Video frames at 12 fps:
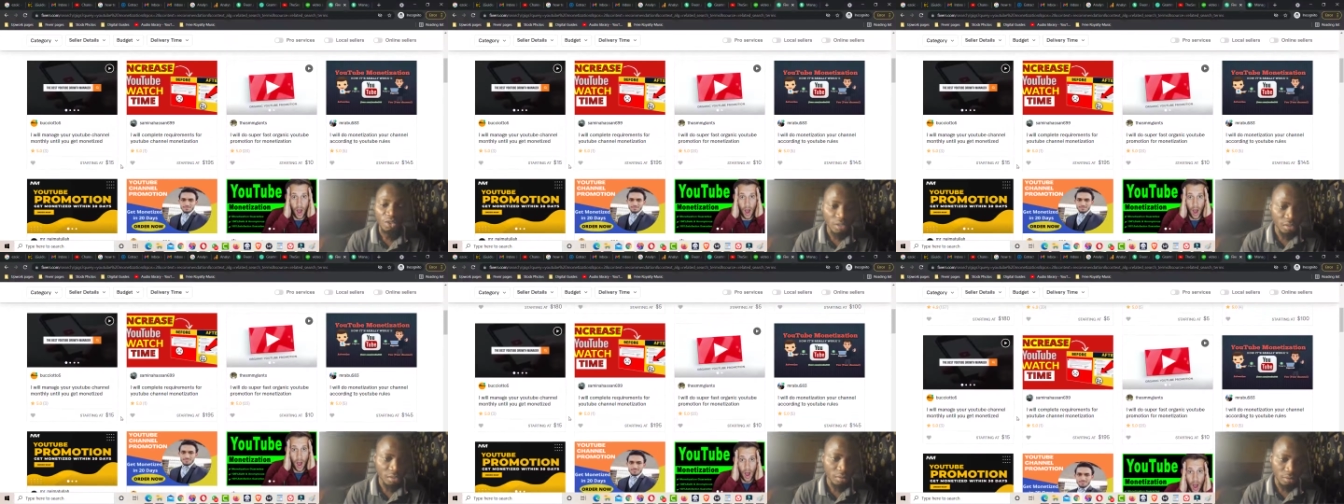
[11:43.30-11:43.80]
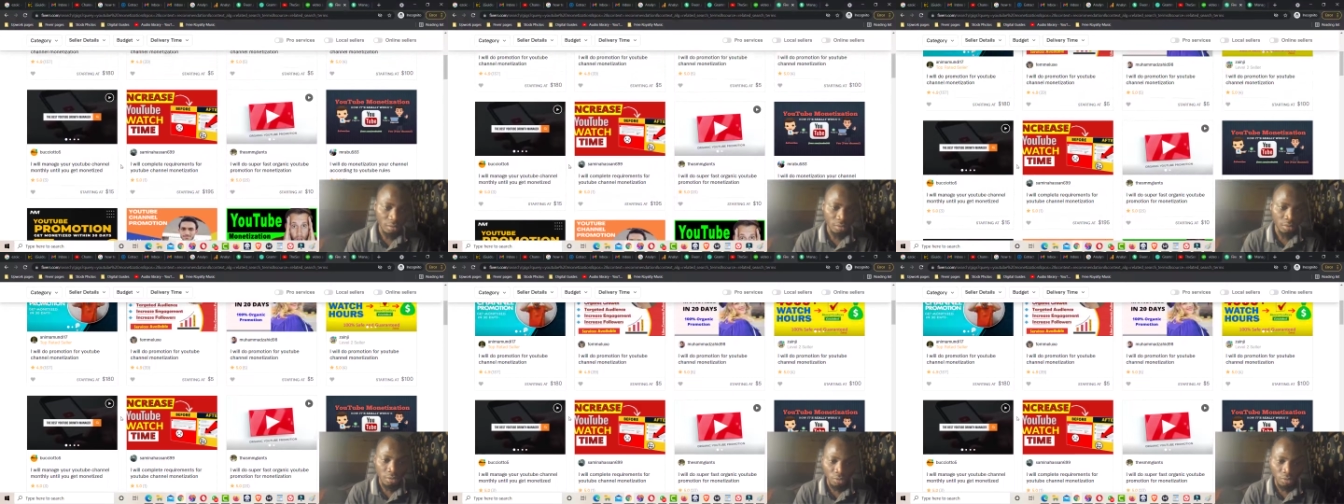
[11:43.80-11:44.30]
need
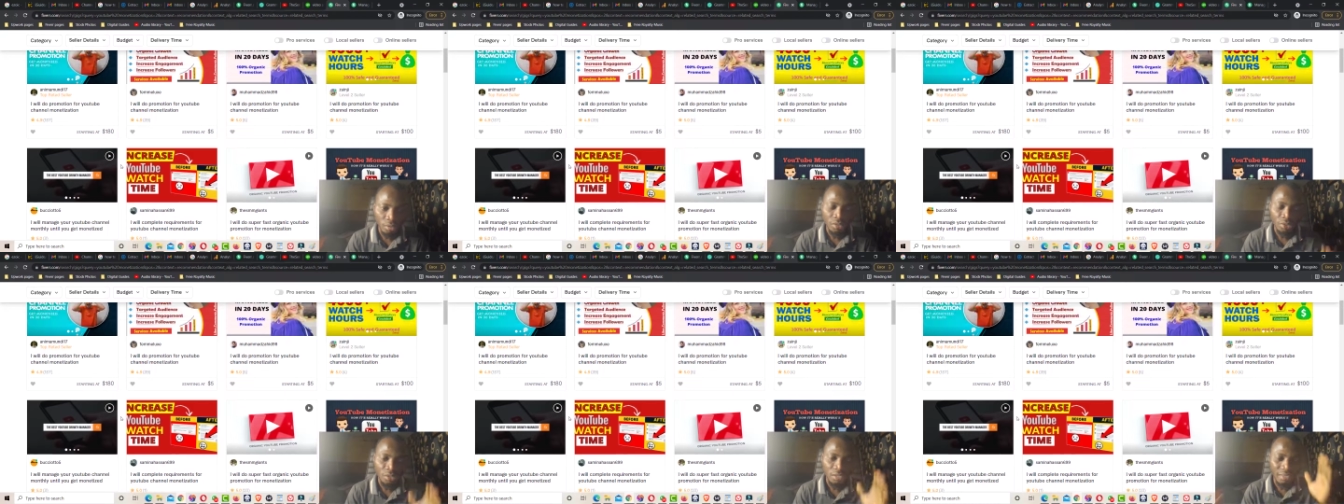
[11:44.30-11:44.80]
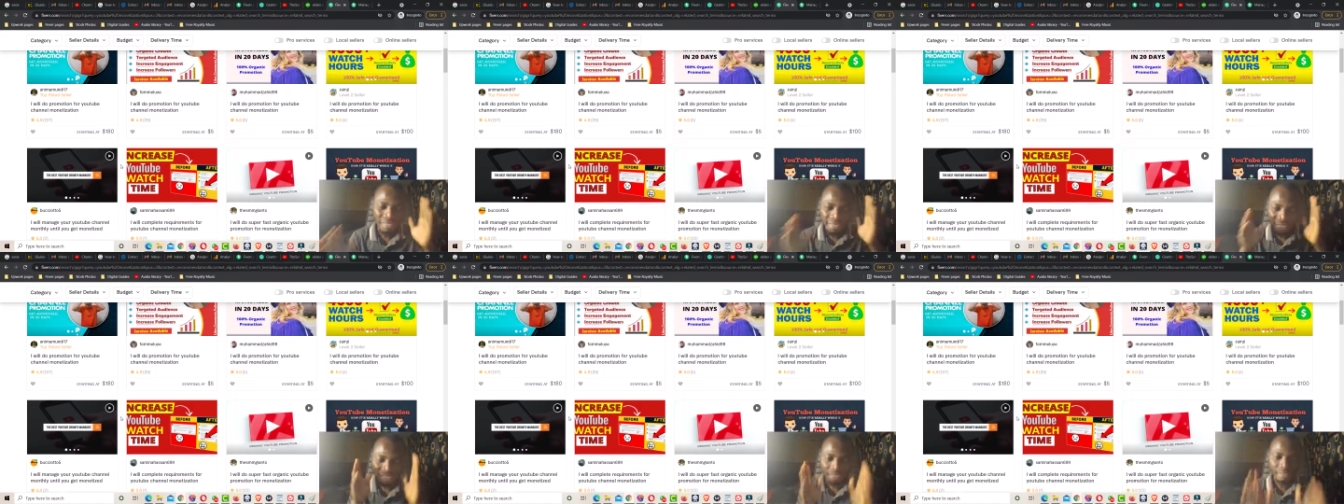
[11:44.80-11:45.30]
to just
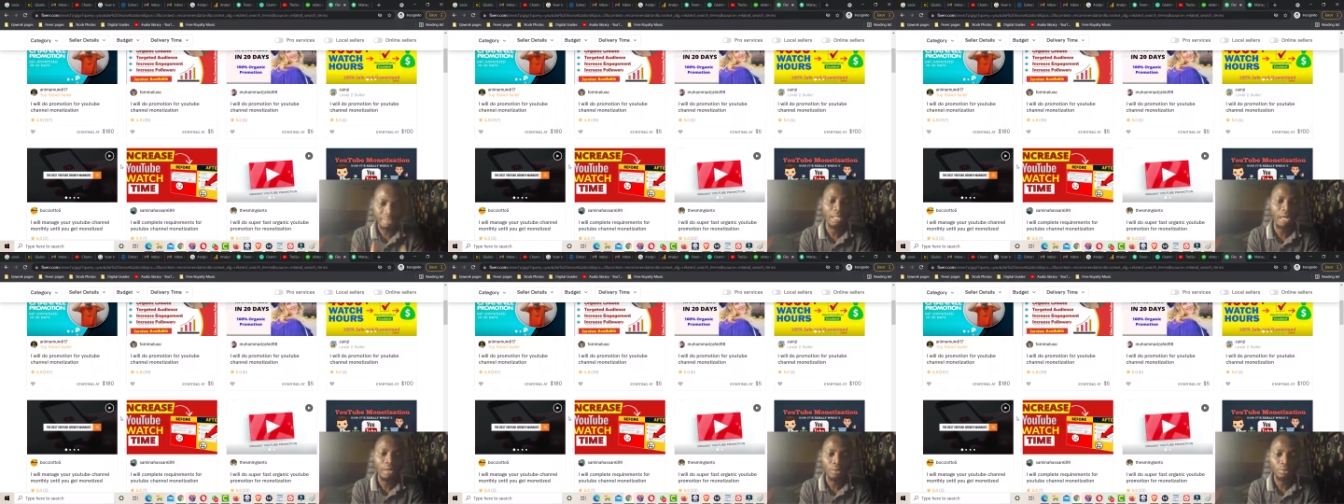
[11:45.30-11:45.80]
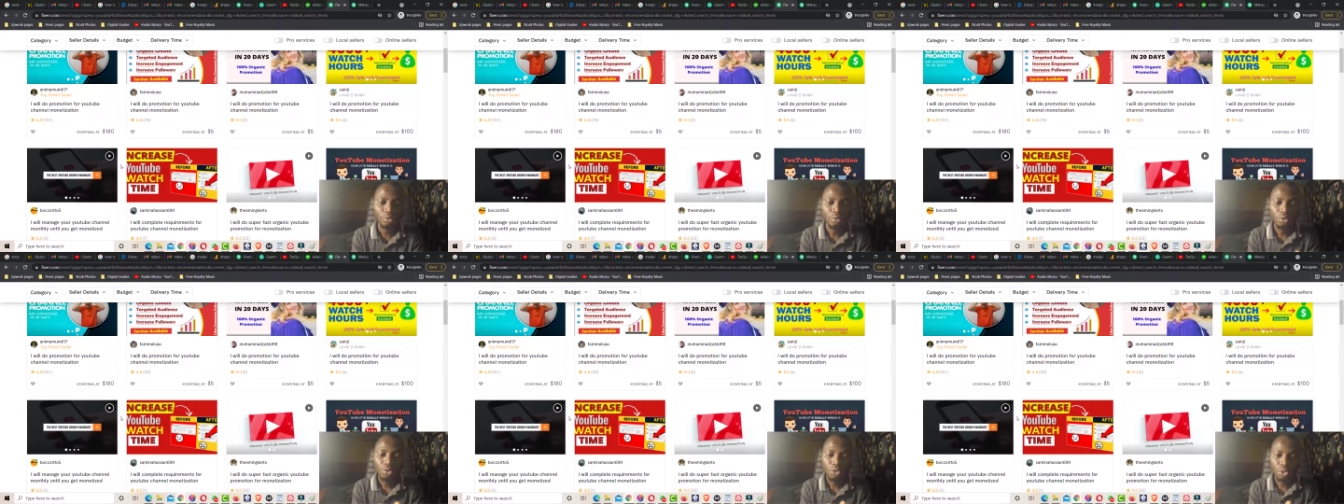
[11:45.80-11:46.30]
niche down
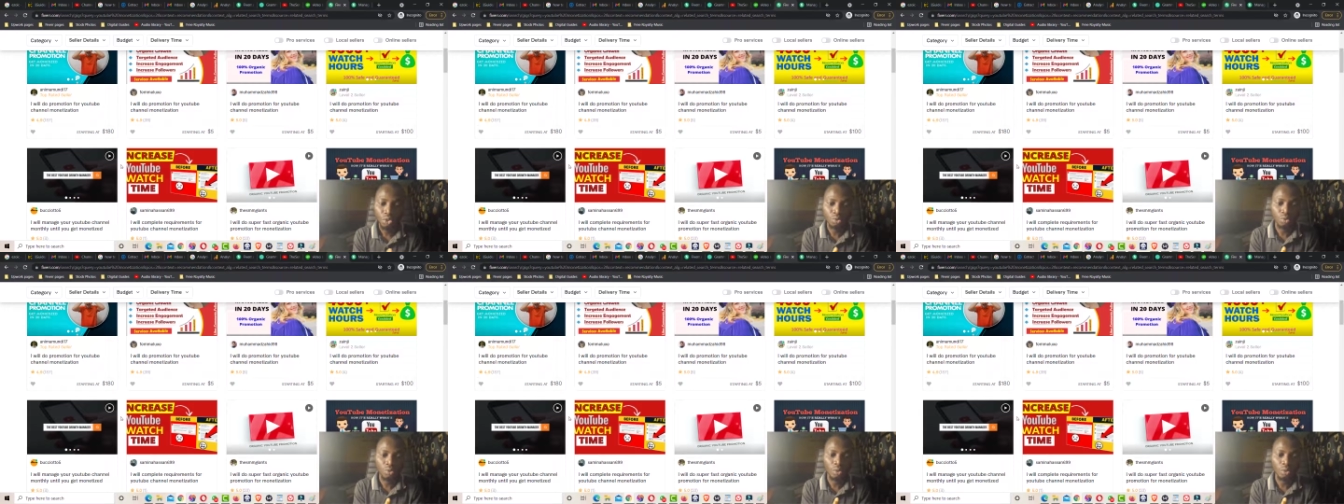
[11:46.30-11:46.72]
to